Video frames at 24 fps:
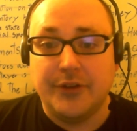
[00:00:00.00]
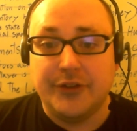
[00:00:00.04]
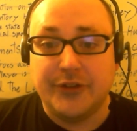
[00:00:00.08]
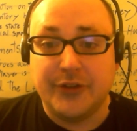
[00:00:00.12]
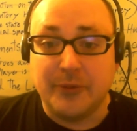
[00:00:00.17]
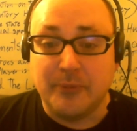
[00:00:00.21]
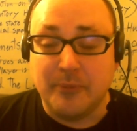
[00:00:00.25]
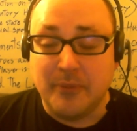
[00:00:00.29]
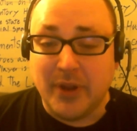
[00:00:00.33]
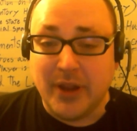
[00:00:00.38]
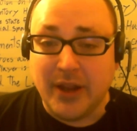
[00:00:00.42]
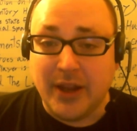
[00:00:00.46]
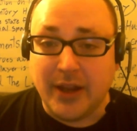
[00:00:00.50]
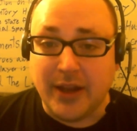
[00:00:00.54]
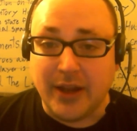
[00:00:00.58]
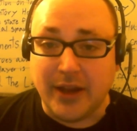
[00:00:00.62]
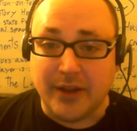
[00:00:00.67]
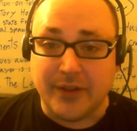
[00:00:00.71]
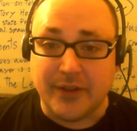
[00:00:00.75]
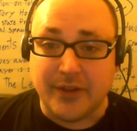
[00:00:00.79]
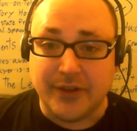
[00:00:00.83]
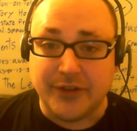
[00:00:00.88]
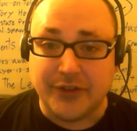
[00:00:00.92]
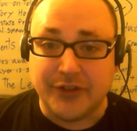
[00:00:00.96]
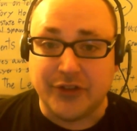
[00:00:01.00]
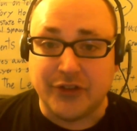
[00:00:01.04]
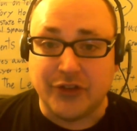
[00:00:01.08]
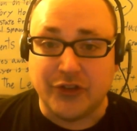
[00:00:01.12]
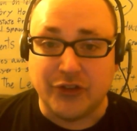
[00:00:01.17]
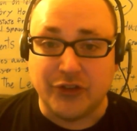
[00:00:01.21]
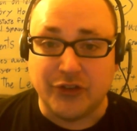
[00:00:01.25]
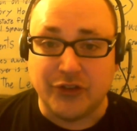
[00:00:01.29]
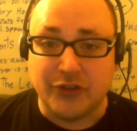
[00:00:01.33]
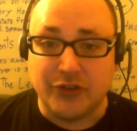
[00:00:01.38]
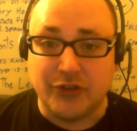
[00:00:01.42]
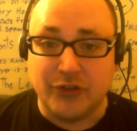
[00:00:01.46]
to me, this
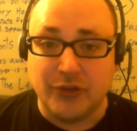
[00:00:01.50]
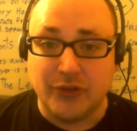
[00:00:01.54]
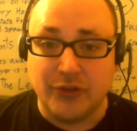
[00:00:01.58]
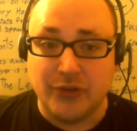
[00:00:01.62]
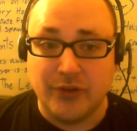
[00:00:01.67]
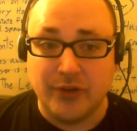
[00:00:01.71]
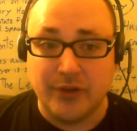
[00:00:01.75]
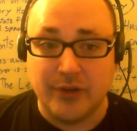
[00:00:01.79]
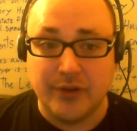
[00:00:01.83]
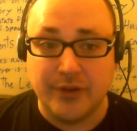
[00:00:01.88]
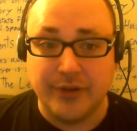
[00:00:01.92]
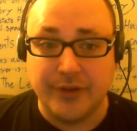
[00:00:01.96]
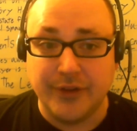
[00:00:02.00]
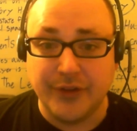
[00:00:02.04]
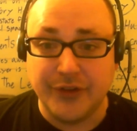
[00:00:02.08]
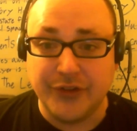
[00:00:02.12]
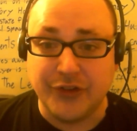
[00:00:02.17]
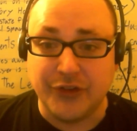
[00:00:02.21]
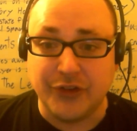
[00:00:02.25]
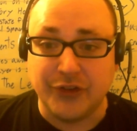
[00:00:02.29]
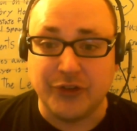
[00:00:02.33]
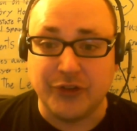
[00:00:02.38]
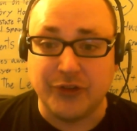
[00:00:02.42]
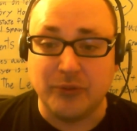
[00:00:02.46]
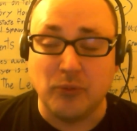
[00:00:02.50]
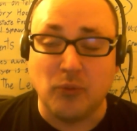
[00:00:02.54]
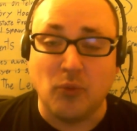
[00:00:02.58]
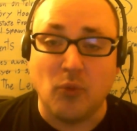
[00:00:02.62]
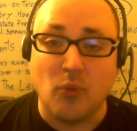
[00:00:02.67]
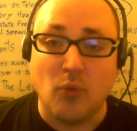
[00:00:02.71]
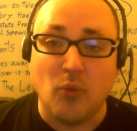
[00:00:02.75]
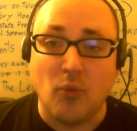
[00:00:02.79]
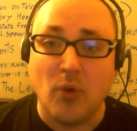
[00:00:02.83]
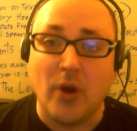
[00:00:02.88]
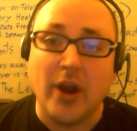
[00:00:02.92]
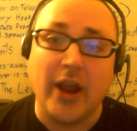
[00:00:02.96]
is
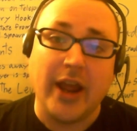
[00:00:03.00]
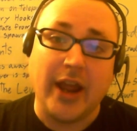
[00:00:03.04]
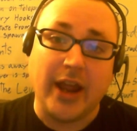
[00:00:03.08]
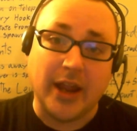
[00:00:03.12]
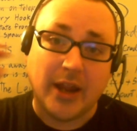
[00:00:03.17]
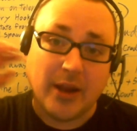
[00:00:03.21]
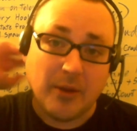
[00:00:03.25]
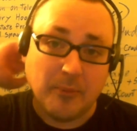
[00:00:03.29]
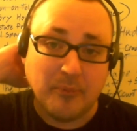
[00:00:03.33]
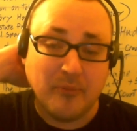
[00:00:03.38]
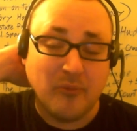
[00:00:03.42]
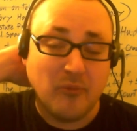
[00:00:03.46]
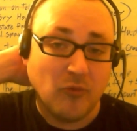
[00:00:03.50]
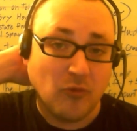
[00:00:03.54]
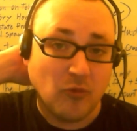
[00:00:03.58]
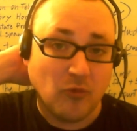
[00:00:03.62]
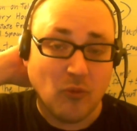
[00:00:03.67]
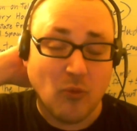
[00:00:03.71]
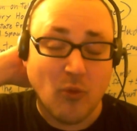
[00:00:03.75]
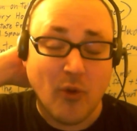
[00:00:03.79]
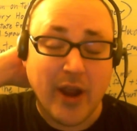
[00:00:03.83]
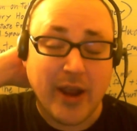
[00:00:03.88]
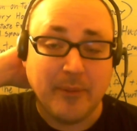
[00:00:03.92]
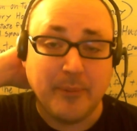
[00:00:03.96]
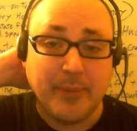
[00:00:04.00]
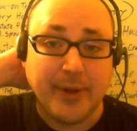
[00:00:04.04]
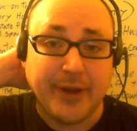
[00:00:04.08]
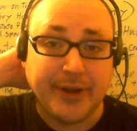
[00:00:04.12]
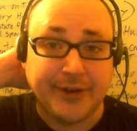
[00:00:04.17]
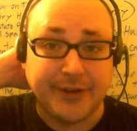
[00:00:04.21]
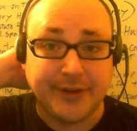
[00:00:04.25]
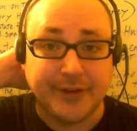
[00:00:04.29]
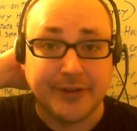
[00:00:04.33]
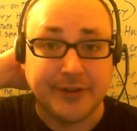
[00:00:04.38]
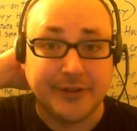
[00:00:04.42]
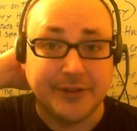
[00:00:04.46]
way
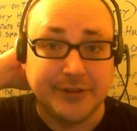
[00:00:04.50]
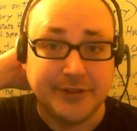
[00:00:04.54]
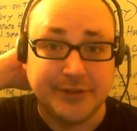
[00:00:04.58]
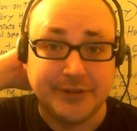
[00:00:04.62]
better.